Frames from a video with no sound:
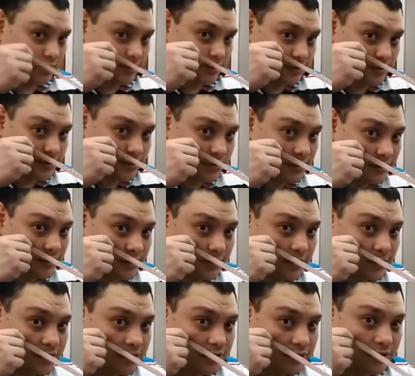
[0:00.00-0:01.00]
let's
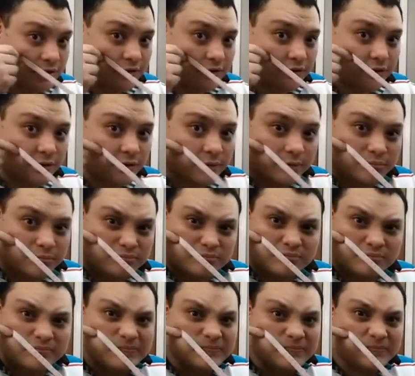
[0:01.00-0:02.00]
measure from
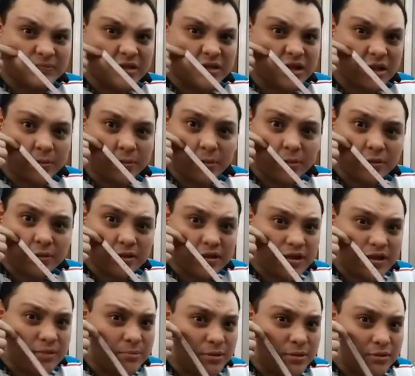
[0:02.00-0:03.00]
cheekbone to
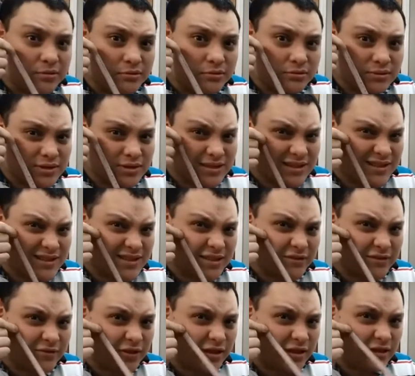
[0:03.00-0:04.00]
cheekbone. Does that sound fair?